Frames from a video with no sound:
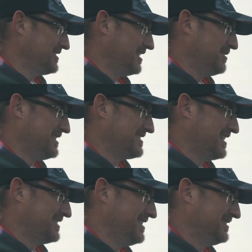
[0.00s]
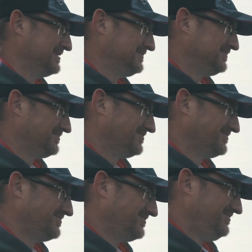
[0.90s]
centimetre zander,
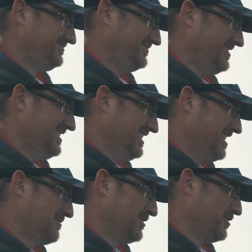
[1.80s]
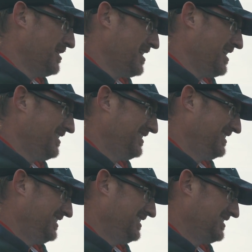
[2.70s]
and we're up there
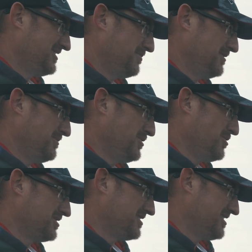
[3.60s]
at the top of the board.